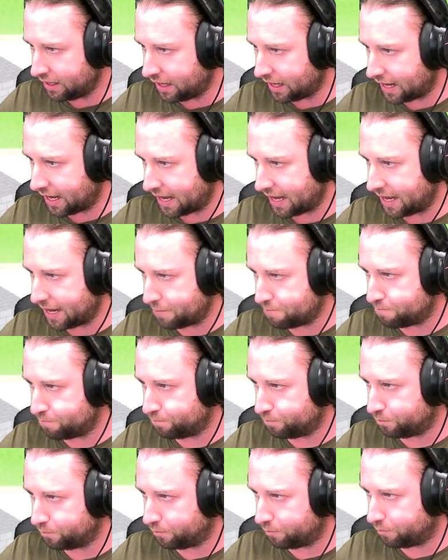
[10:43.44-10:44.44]

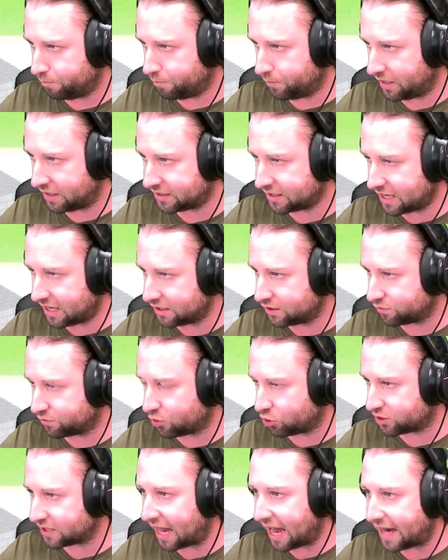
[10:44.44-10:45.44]
It's kind of
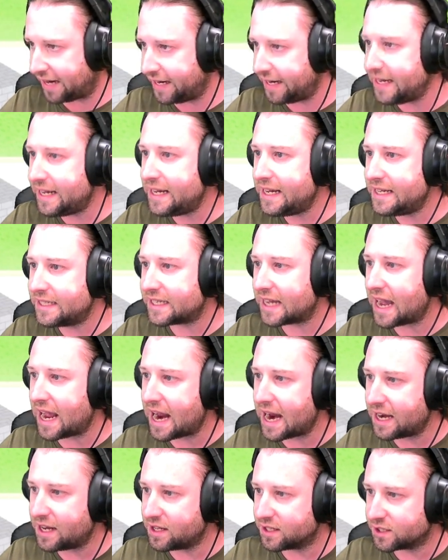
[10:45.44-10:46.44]
because I need
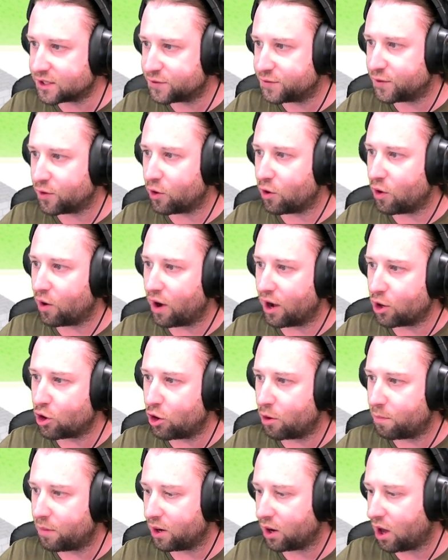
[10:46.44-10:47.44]
areas for a
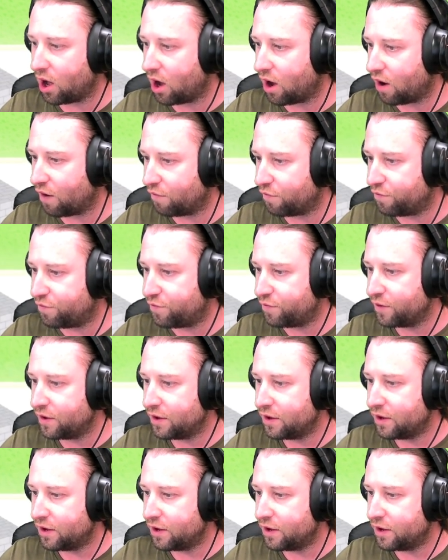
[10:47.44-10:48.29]
couple of